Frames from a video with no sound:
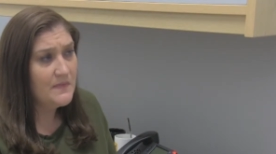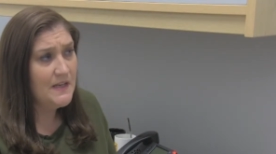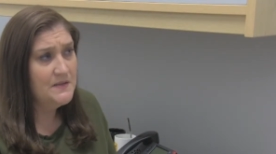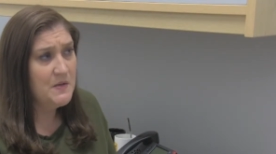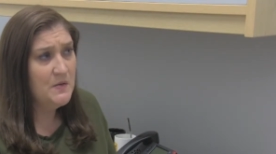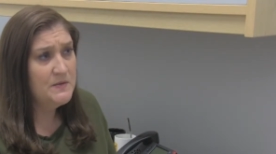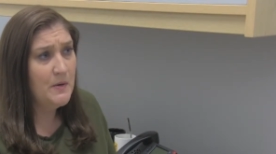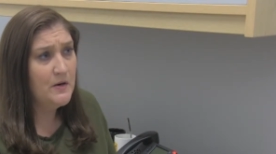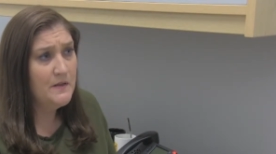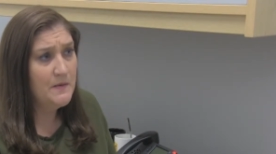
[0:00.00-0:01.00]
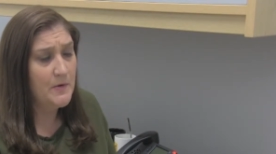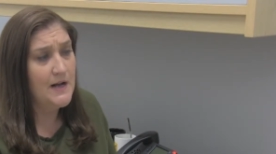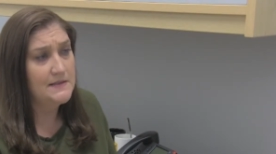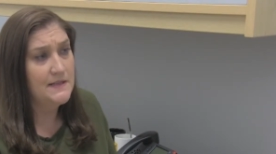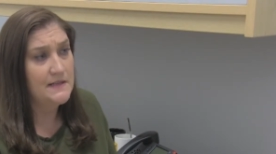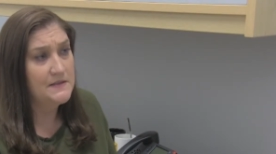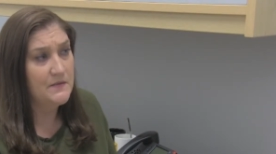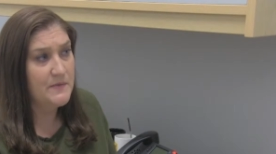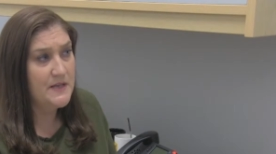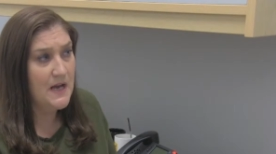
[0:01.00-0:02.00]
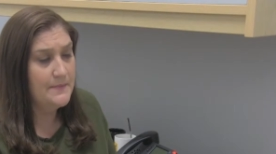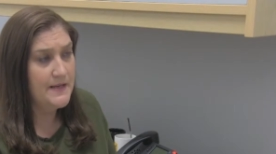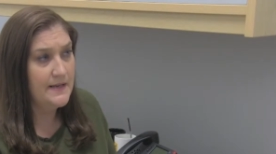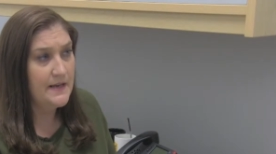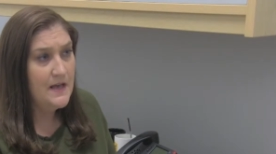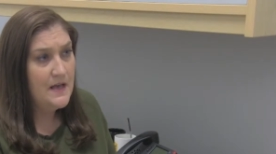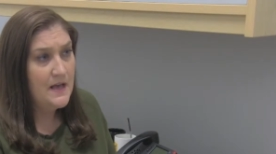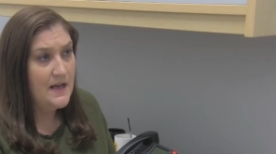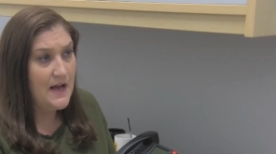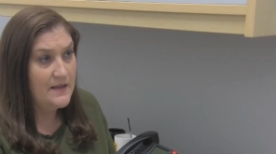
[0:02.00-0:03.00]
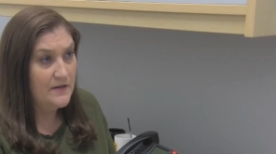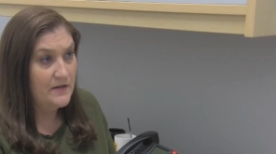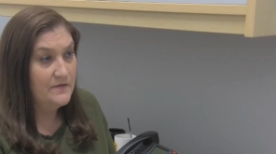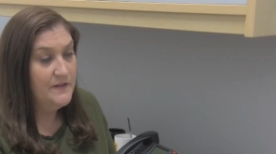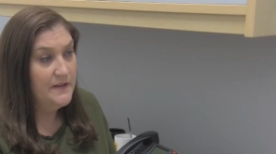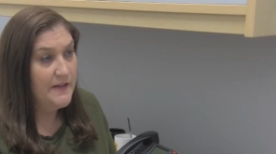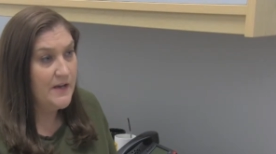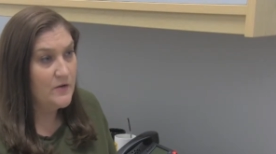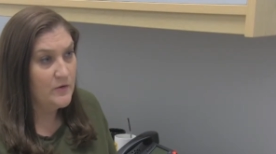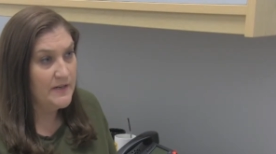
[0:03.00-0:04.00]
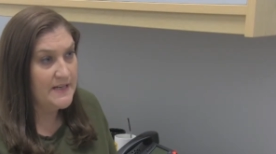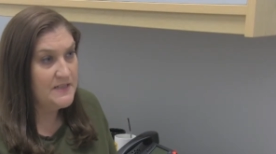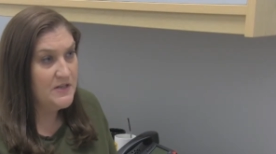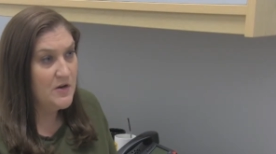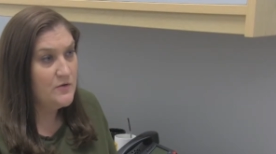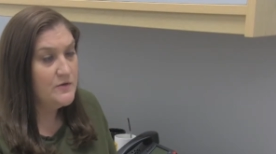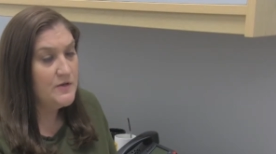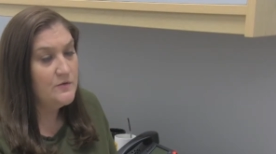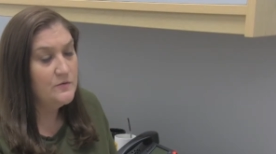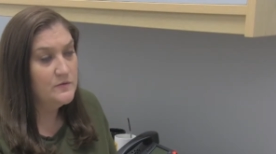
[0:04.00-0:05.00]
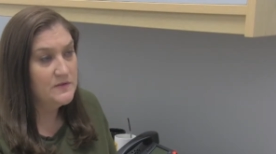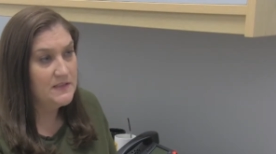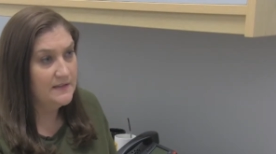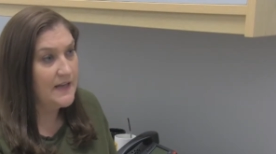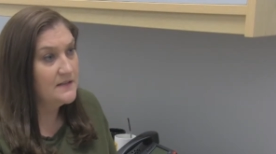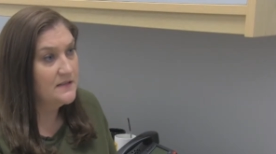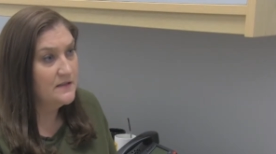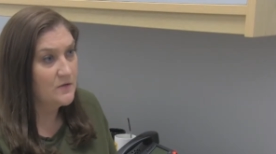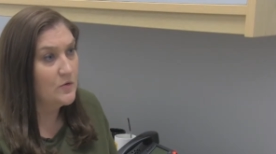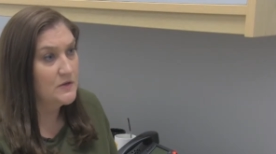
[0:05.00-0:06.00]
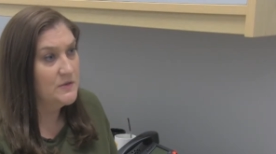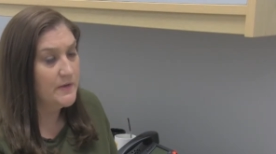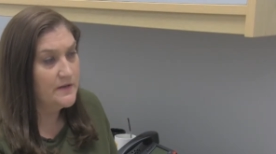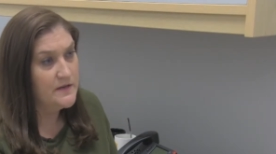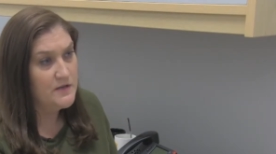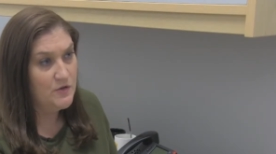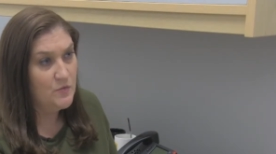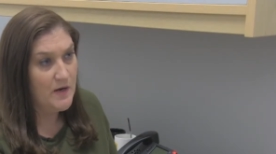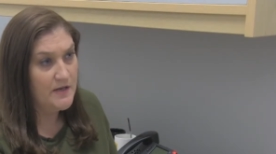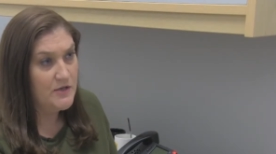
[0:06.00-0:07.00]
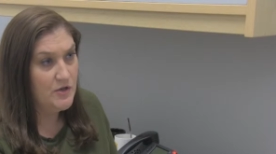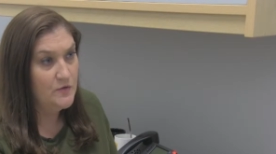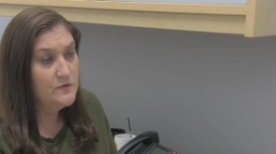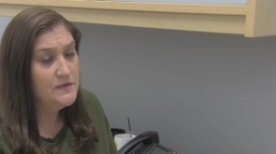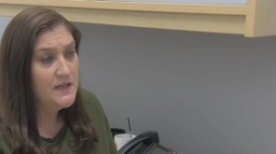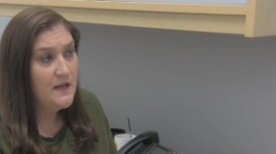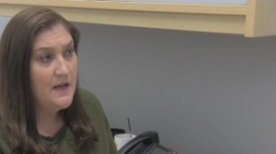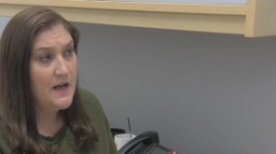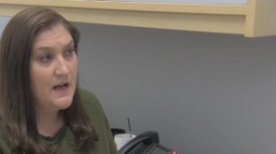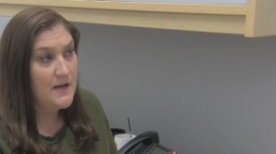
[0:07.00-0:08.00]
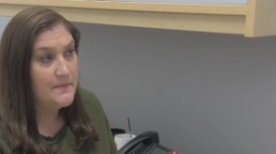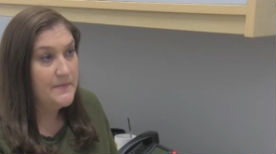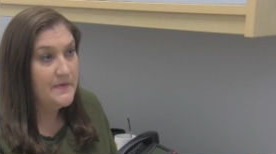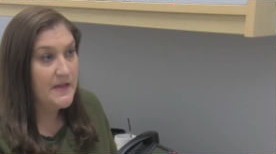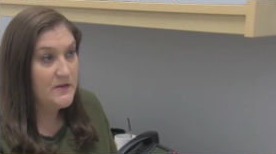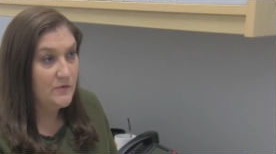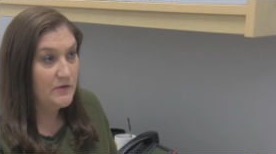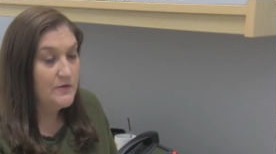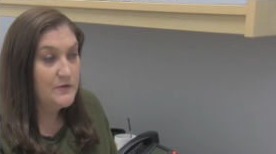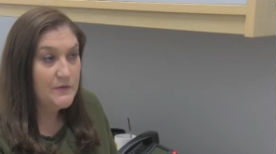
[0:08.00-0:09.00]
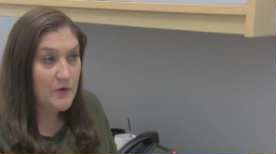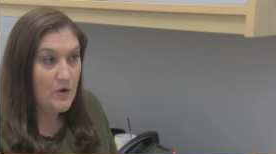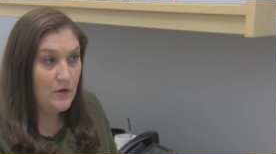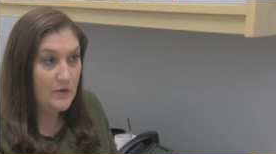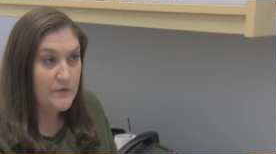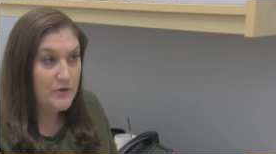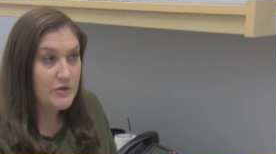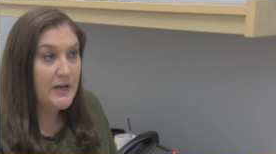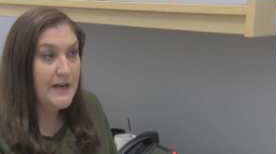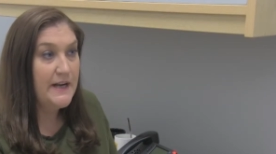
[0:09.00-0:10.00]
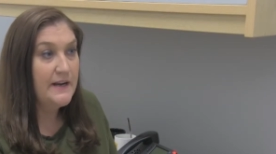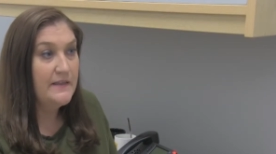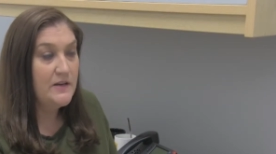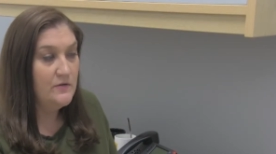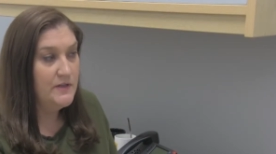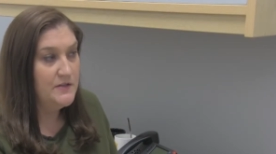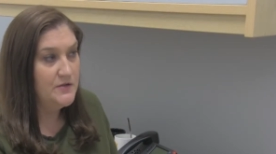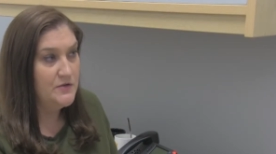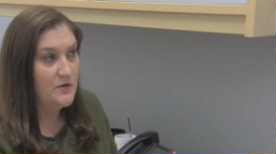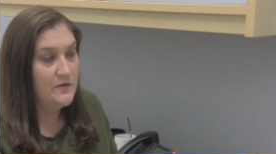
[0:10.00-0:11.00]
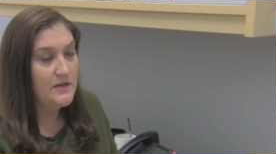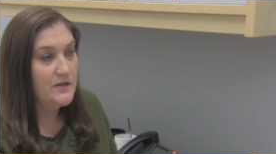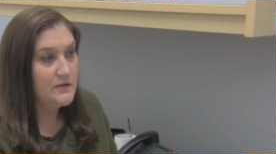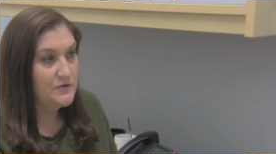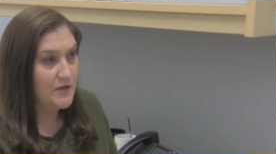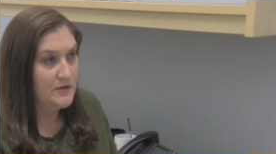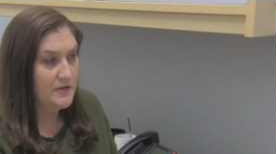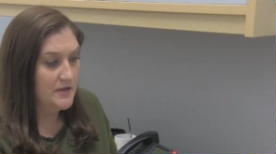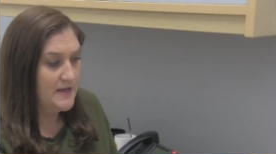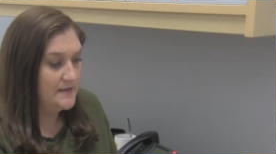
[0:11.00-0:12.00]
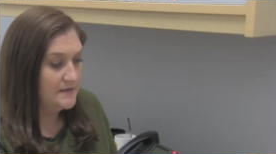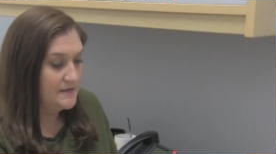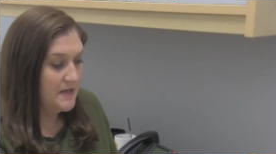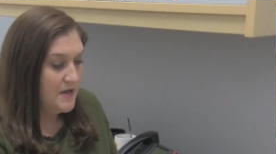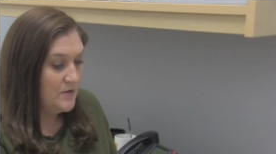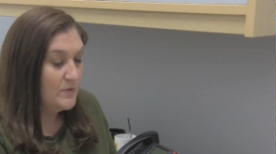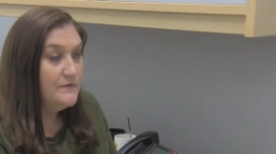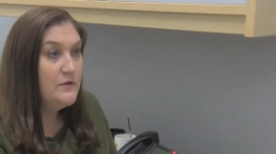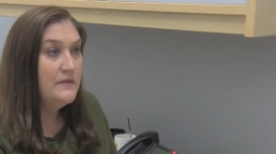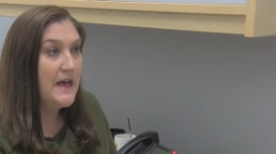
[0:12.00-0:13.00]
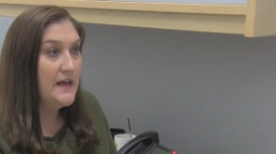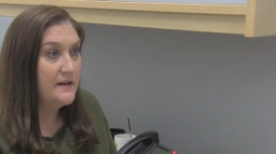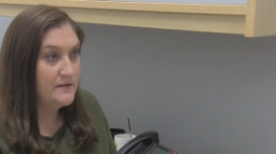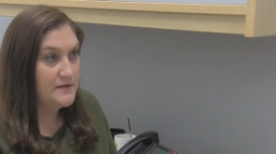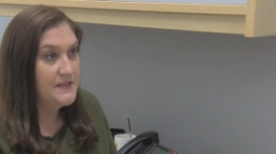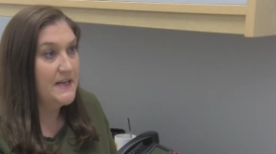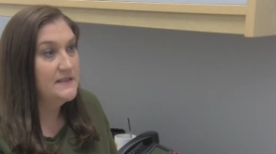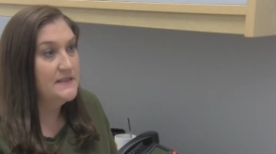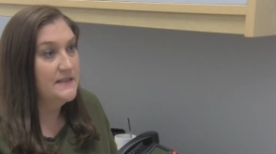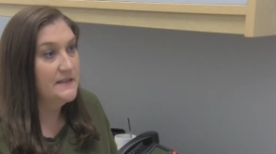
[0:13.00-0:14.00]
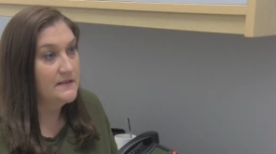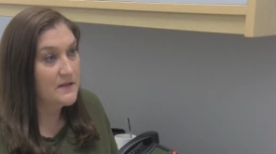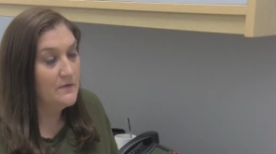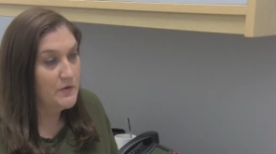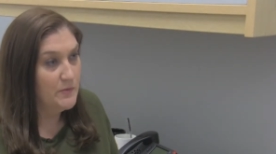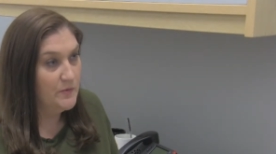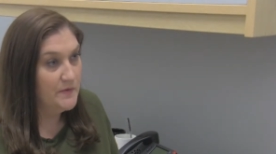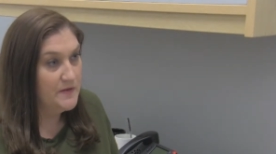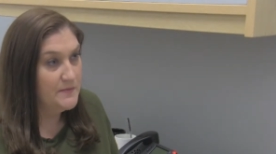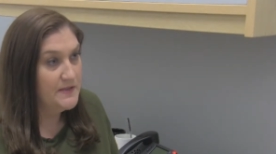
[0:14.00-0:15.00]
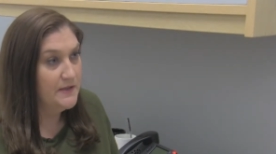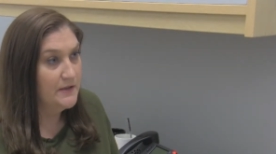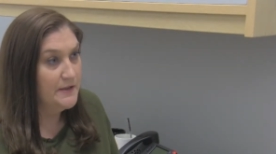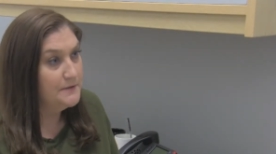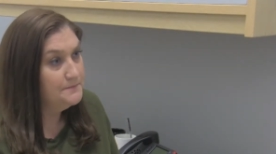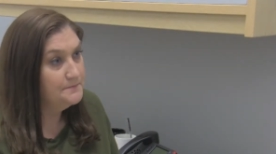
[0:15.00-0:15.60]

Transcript: So as part of the process of becoming either an affiliate or an ATO, you select the courseware that you want to use, that you will use for all of your training, and then you need to show that your instructor has reviewed that and understands it and is comfortable with the material.